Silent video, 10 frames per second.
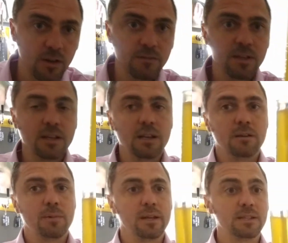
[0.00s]
overly
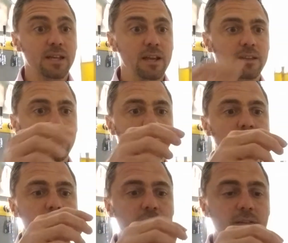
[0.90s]
clear, but it's getting there,
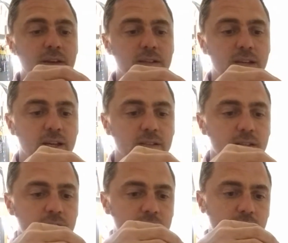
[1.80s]
and I've had a taste.
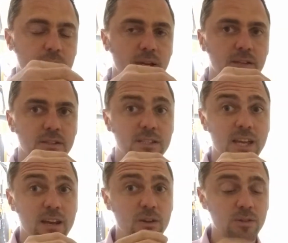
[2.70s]
This has come down to
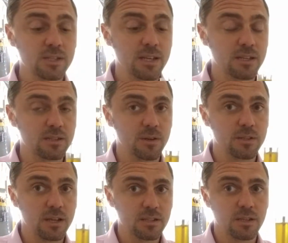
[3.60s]
10.06, so
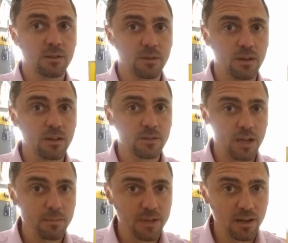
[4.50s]
it's
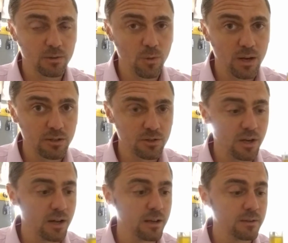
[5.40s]
come down quite
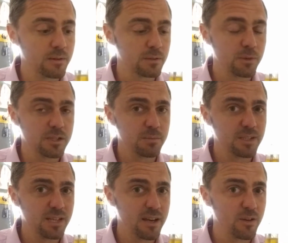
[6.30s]
dry. It's supposed to be
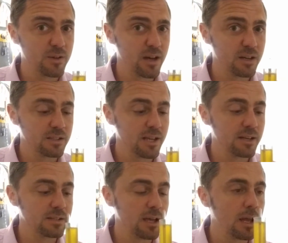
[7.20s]
10.09,
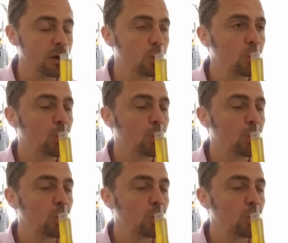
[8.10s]
10.10.